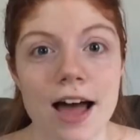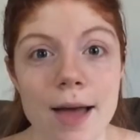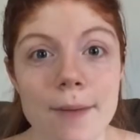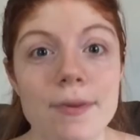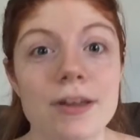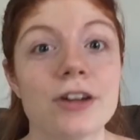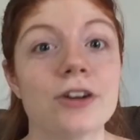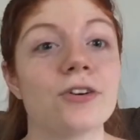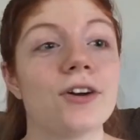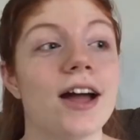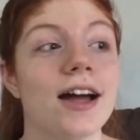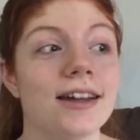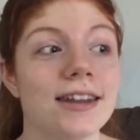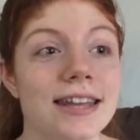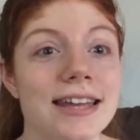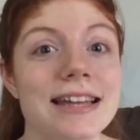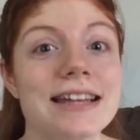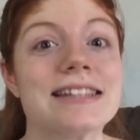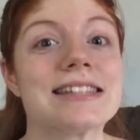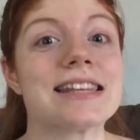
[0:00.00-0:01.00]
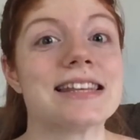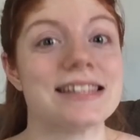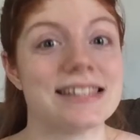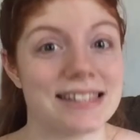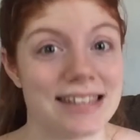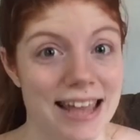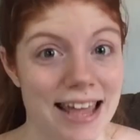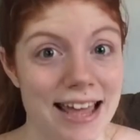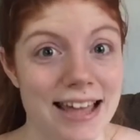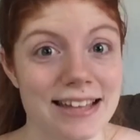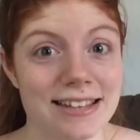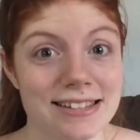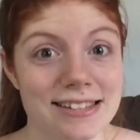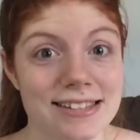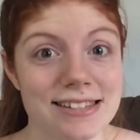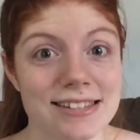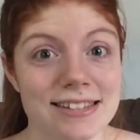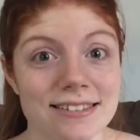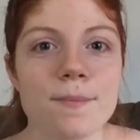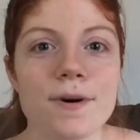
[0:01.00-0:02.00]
I mean, crowning is intense.